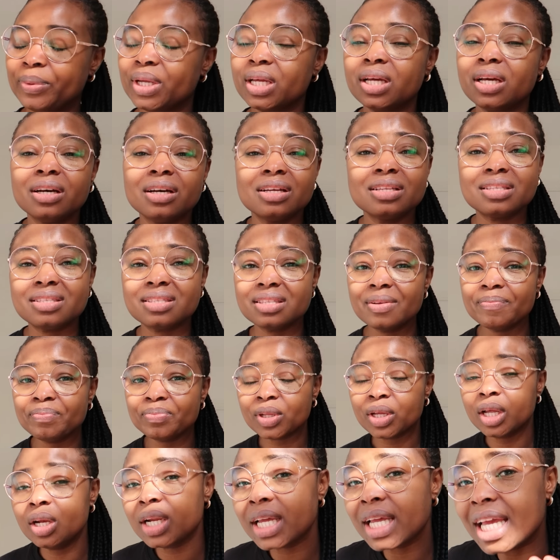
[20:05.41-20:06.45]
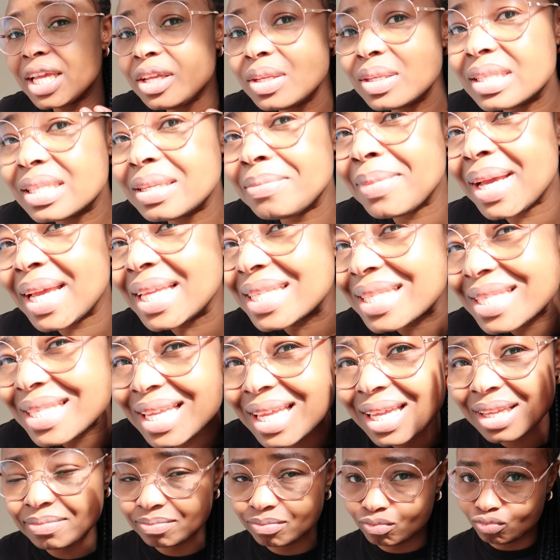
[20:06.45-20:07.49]
Because can you see my
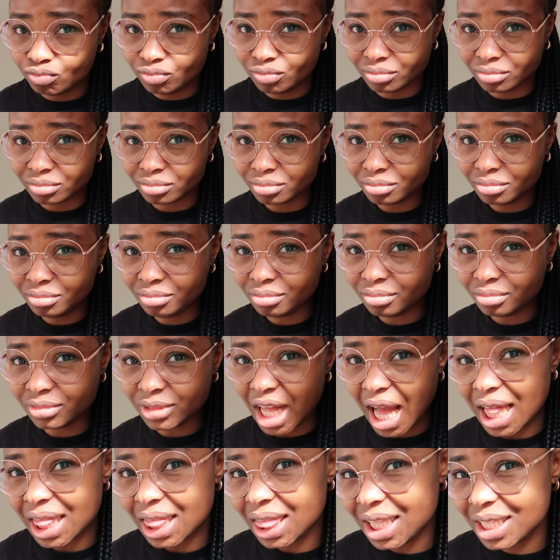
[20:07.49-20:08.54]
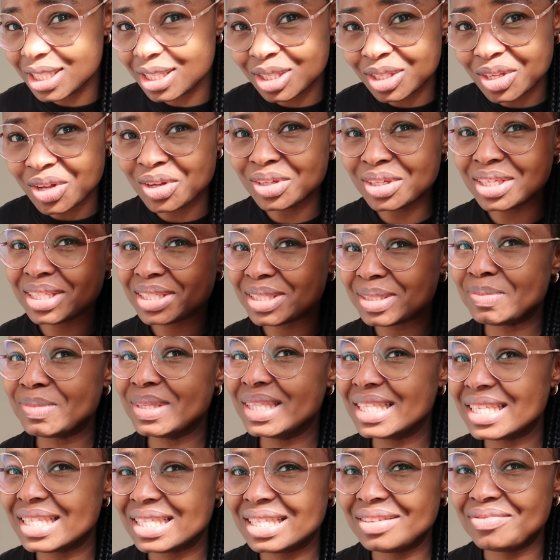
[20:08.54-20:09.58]
skin? The sun's
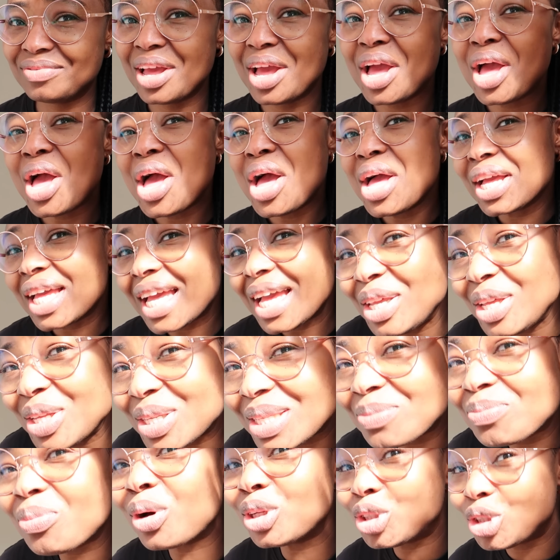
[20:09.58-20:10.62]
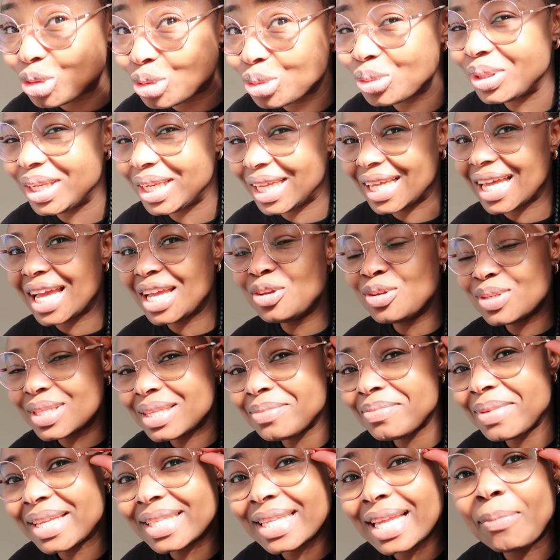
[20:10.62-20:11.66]
been deceived. Can you see, but truly, can you
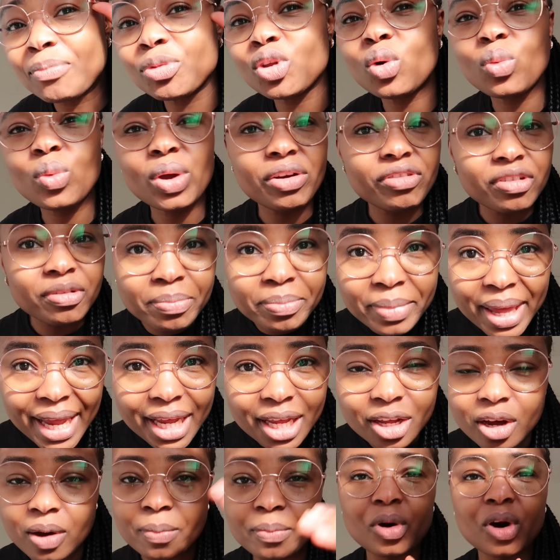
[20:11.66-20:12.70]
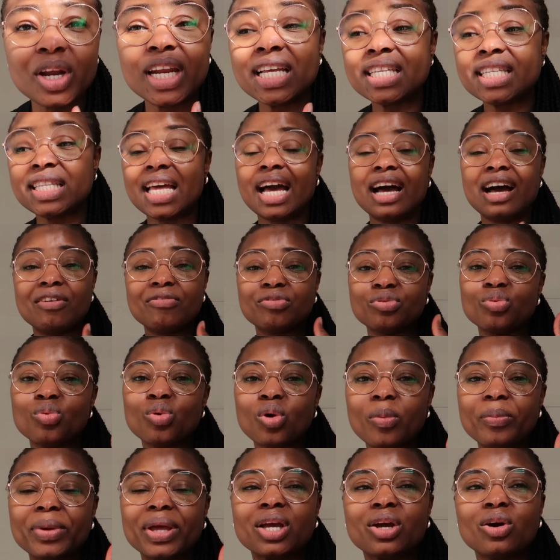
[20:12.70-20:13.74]
see my skin? I'm not wearing makeup. Honestly, I haven't
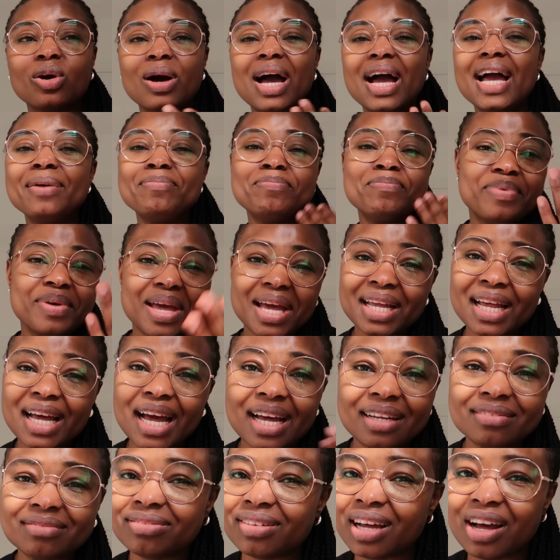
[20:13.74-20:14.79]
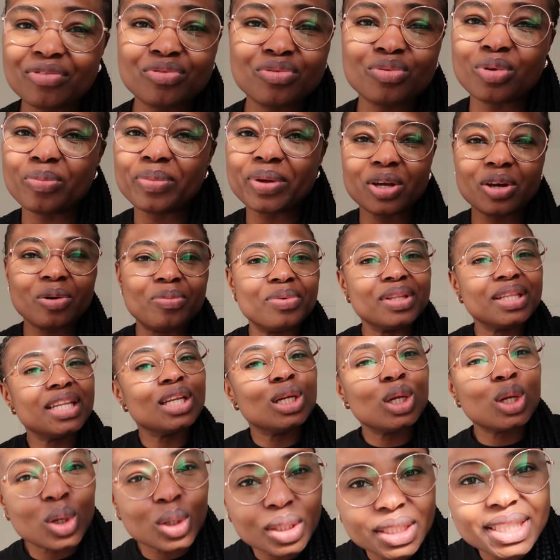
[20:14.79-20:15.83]
worn makeup. I bet I haven't worn makeup in a
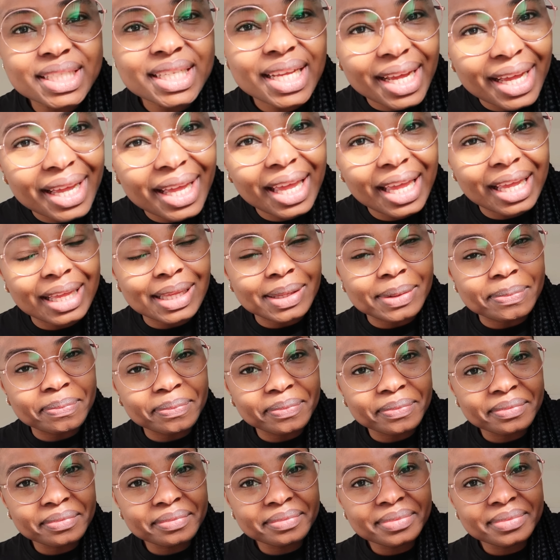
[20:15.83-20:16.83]
long time.